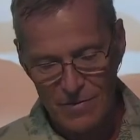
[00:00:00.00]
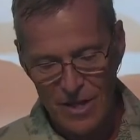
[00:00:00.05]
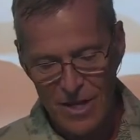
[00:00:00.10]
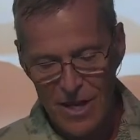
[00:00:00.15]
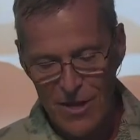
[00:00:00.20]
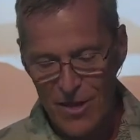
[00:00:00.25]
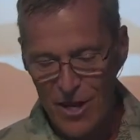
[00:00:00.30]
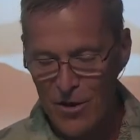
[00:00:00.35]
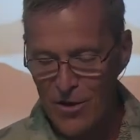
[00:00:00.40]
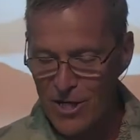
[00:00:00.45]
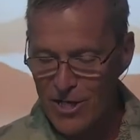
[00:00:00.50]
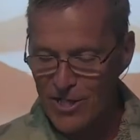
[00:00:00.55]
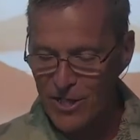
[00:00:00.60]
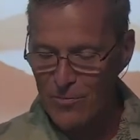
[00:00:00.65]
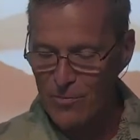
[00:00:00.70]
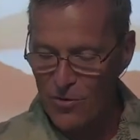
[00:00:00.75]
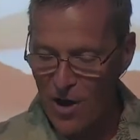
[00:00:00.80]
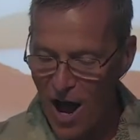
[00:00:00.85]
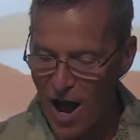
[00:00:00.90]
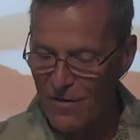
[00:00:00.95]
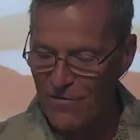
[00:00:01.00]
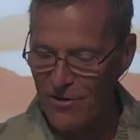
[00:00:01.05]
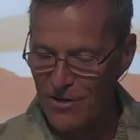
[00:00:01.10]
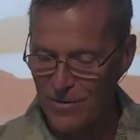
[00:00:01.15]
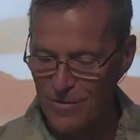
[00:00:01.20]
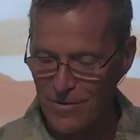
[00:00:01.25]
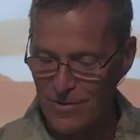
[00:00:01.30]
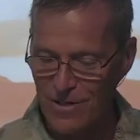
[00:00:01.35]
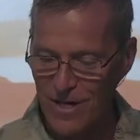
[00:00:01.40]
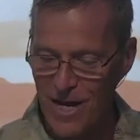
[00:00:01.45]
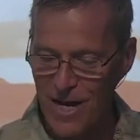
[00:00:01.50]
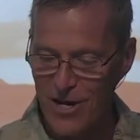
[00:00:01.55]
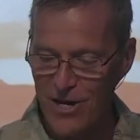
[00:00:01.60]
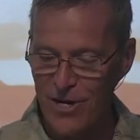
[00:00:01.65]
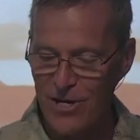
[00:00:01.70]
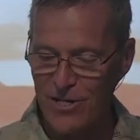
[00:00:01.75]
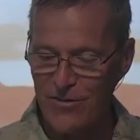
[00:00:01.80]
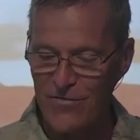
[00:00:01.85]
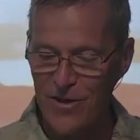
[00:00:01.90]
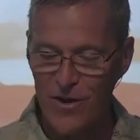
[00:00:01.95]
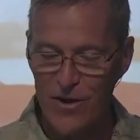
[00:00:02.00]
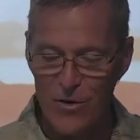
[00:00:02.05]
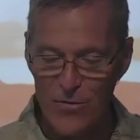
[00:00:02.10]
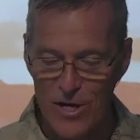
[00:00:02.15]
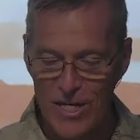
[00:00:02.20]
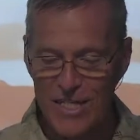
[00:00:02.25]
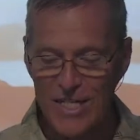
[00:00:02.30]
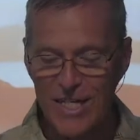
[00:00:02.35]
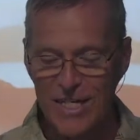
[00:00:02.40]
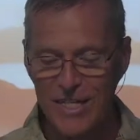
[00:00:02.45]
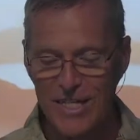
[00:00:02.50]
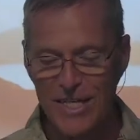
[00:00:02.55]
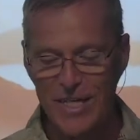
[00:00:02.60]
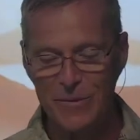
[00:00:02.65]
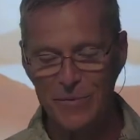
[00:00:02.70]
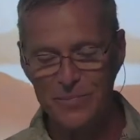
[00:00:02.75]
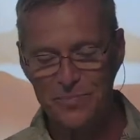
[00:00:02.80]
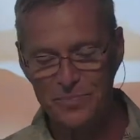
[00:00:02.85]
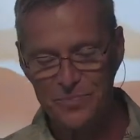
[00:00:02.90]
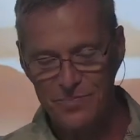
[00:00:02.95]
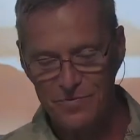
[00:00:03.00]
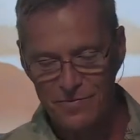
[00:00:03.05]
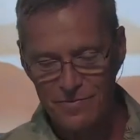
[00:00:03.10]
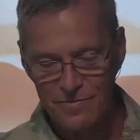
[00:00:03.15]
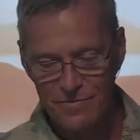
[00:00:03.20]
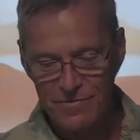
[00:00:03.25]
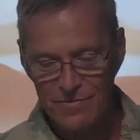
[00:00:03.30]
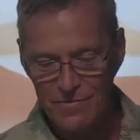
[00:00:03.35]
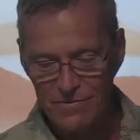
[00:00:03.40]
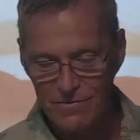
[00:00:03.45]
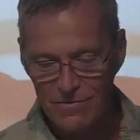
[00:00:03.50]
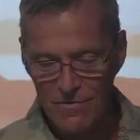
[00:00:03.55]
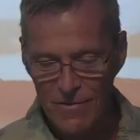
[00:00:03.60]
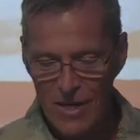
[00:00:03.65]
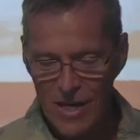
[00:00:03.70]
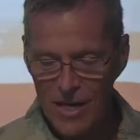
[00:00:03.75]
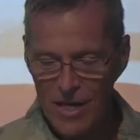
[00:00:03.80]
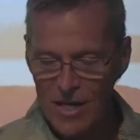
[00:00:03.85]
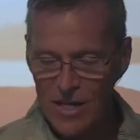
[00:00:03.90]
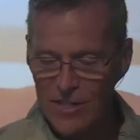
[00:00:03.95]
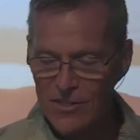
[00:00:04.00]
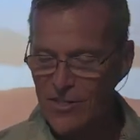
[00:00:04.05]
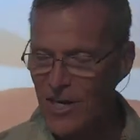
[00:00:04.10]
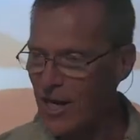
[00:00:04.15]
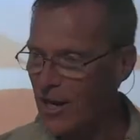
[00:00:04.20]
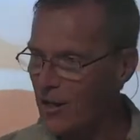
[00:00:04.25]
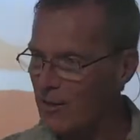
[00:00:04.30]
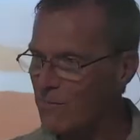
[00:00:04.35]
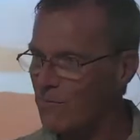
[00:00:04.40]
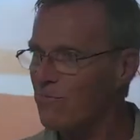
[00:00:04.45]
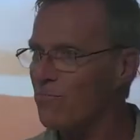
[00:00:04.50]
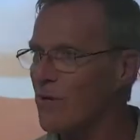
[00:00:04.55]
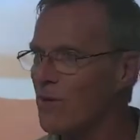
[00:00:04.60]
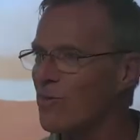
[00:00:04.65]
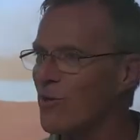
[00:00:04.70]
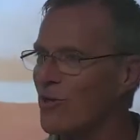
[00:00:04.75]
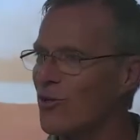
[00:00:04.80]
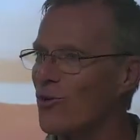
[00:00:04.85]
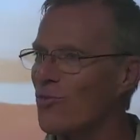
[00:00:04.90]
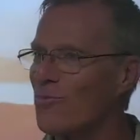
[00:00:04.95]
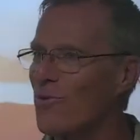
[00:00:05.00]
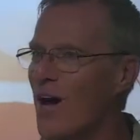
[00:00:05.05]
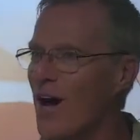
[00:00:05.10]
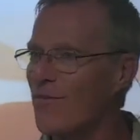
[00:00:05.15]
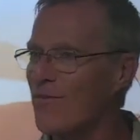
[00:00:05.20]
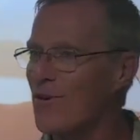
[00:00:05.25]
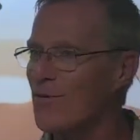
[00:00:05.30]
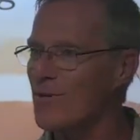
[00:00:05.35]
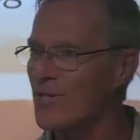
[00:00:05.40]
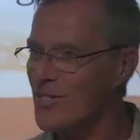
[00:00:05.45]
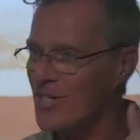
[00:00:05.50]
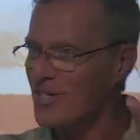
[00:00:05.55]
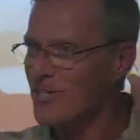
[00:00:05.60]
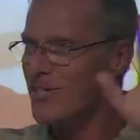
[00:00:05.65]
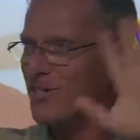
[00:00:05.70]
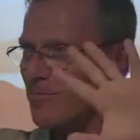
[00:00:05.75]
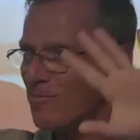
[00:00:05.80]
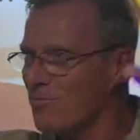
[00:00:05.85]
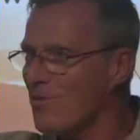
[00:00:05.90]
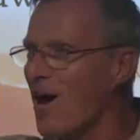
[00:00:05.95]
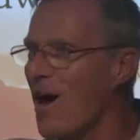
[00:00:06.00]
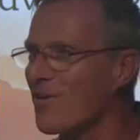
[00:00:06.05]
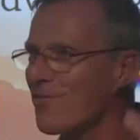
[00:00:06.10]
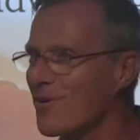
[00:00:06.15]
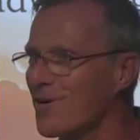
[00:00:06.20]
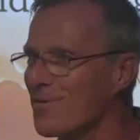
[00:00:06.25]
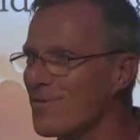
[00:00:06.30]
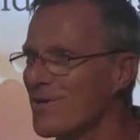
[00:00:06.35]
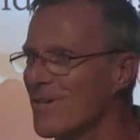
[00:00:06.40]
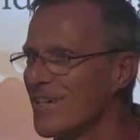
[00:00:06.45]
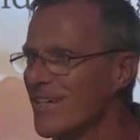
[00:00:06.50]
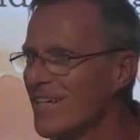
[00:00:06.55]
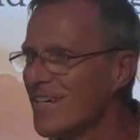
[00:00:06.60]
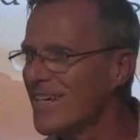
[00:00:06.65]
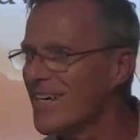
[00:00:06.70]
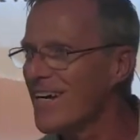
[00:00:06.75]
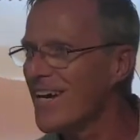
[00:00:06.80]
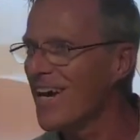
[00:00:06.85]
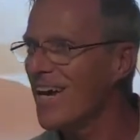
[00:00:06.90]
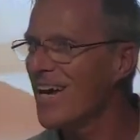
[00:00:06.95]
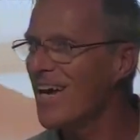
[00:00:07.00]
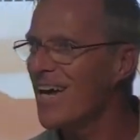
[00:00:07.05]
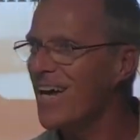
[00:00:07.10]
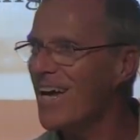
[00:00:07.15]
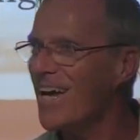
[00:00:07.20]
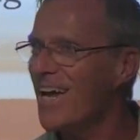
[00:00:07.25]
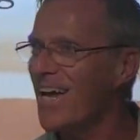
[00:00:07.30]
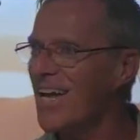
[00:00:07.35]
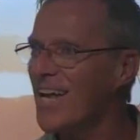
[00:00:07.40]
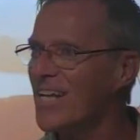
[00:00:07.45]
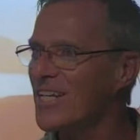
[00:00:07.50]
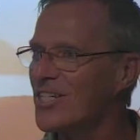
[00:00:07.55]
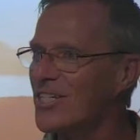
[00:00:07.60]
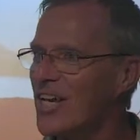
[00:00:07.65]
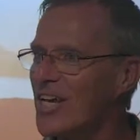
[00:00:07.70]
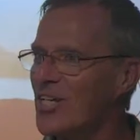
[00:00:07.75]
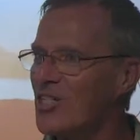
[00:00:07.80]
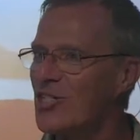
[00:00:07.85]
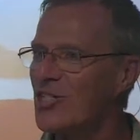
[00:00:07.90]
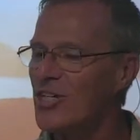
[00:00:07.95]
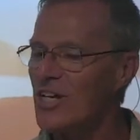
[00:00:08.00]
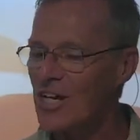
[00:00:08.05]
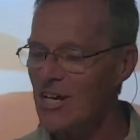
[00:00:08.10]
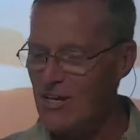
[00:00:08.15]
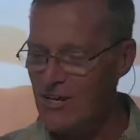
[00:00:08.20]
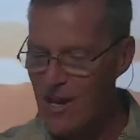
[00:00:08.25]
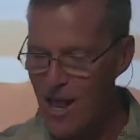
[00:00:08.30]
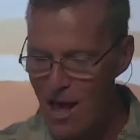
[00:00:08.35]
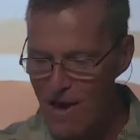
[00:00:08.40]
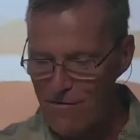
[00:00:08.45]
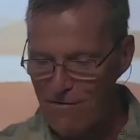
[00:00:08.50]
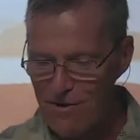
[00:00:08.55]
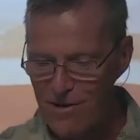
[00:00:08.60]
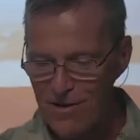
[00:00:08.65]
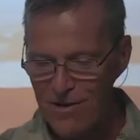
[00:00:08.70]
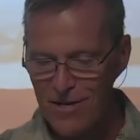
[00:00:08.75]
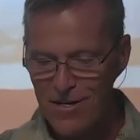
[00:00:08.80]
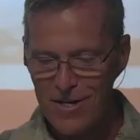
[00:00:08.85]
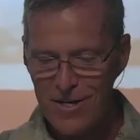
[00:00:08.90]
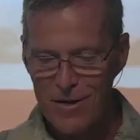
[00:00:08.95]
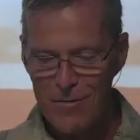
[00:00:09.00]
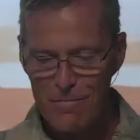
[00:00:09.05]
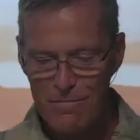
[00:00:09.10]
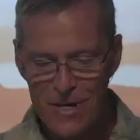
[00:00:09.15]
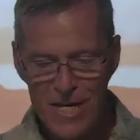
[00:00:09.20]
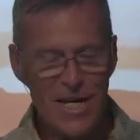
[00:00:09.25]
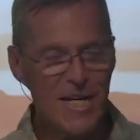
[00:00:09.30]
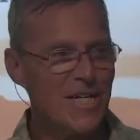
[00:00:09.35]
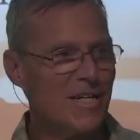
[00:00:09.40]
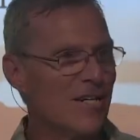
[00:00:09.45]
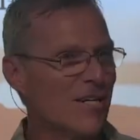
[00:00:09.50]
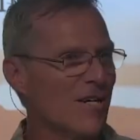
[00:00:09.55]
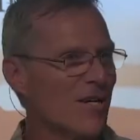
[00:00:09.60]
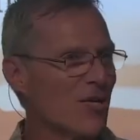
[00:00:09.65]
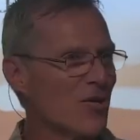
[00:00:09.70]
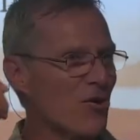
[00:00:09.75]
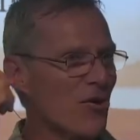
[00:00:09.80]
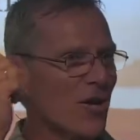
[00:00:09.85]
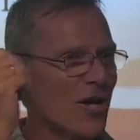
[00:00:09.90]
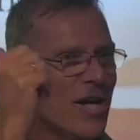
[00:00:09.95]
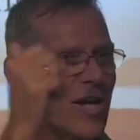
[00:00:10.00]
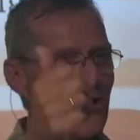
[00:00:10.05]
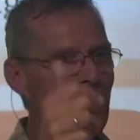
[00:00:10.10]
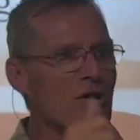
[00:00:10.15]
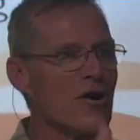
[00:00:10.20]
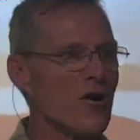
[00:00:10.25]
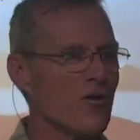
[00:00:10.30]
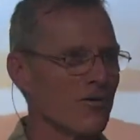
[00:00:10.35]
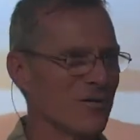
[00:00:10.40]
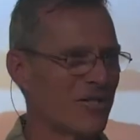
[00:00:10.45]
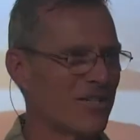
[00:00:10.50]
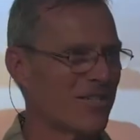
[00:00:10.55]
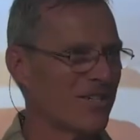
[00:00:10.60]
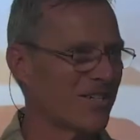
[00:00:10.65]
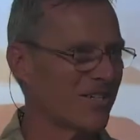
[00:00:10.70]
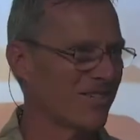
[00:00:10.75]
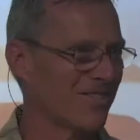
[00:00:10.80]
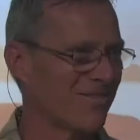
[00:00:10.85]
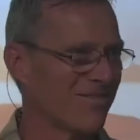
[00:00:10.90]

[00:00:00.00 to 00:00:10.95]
There is a proverb I heard very recently. It's not a biblical proverb, it's just a proverb. And, and it says, Never meet your heroes.